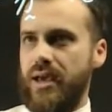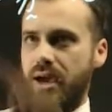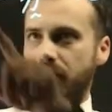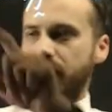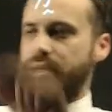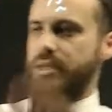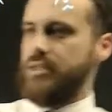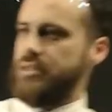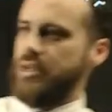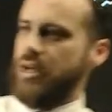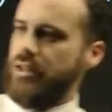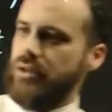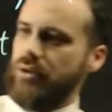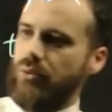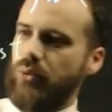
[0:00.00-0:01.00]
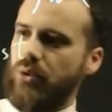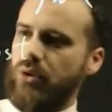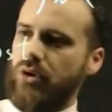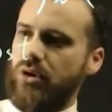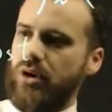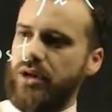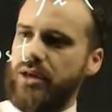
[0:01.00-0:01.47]
and we can say that
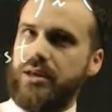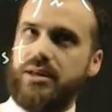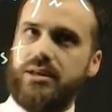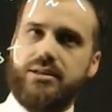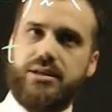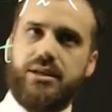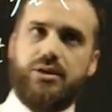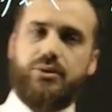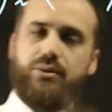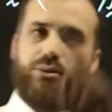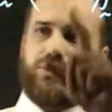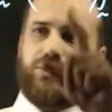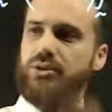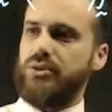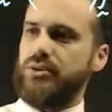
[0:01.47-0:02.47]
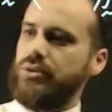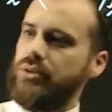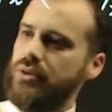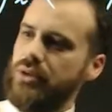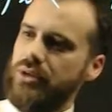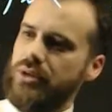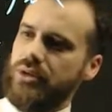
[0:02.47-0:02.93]
y is equal to
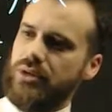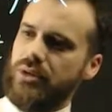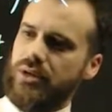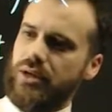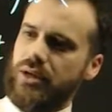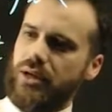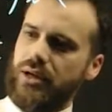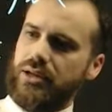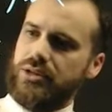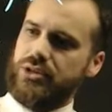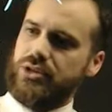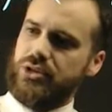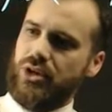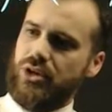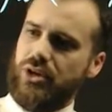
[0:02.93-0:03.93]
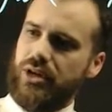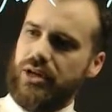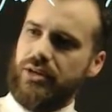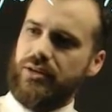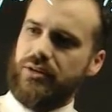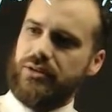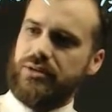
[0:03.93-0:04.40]

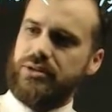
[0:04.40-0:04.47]
sine